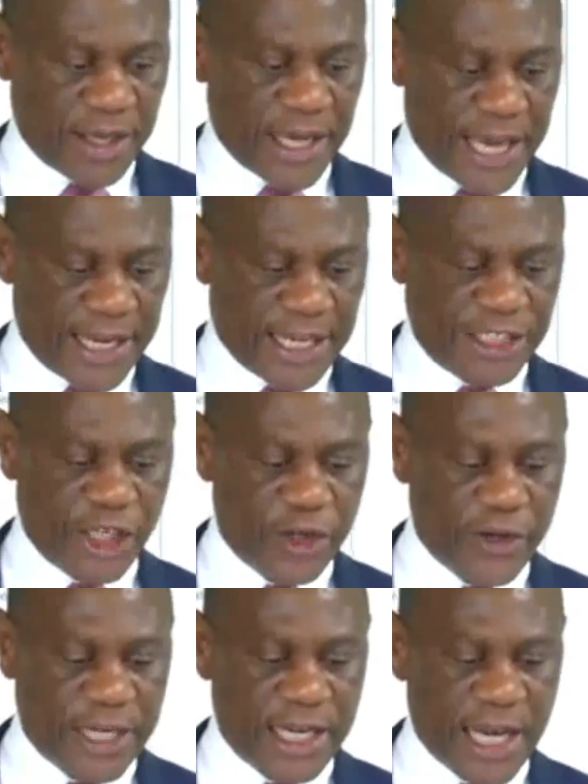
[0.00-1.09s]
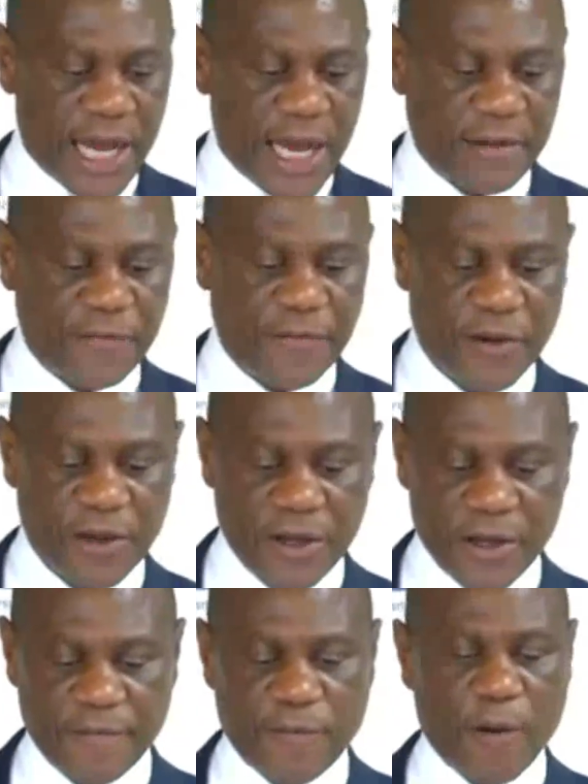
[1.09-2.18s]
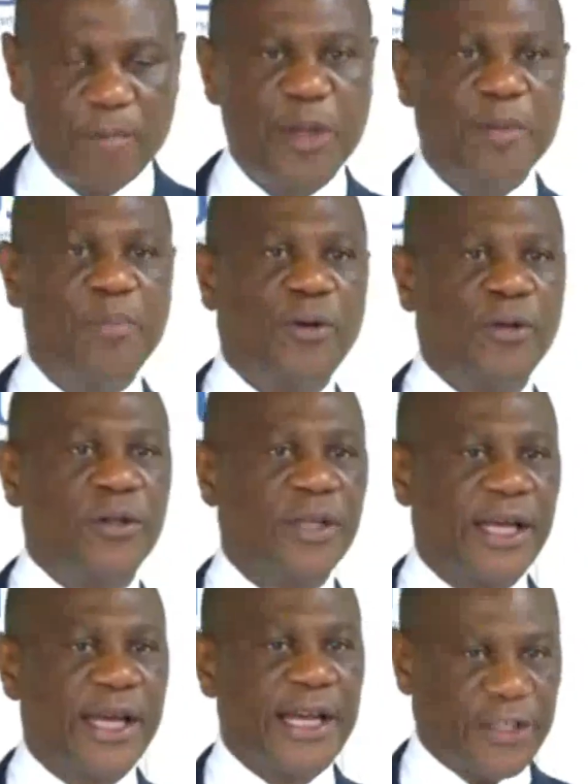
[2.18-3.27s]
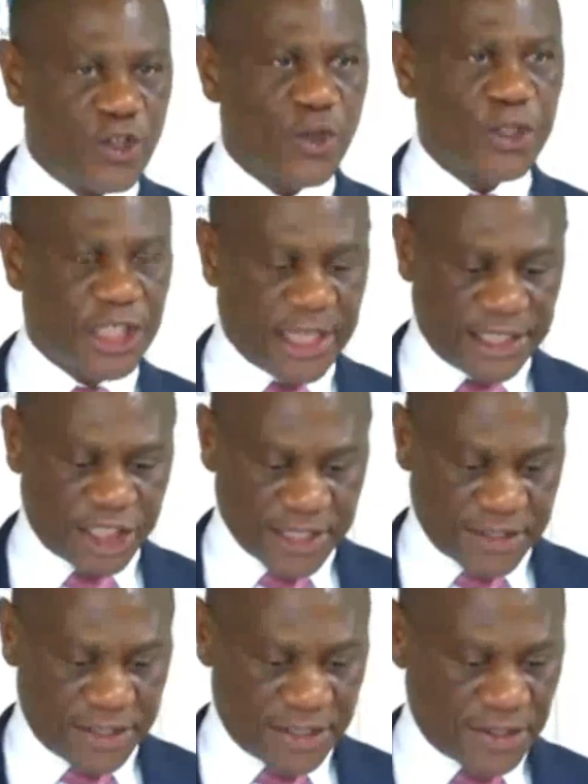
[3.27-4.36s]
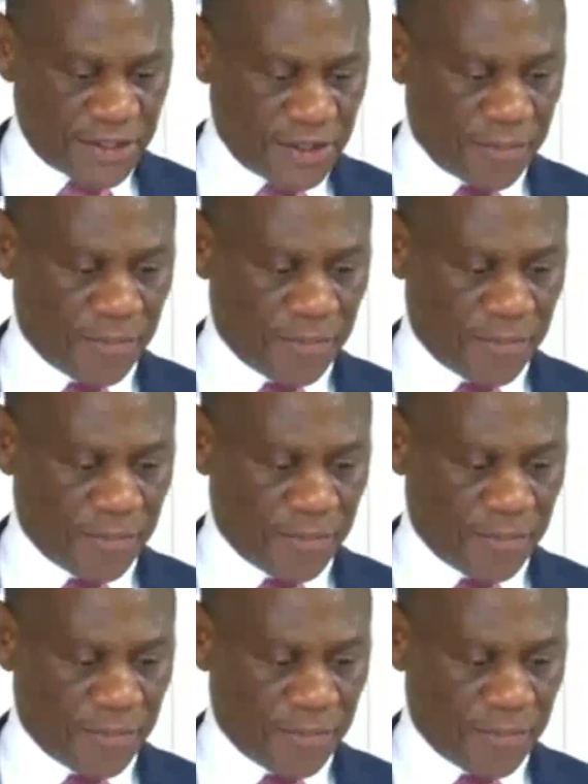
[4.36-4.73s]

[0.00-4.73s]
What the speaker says: and a genuine love for people and social justice.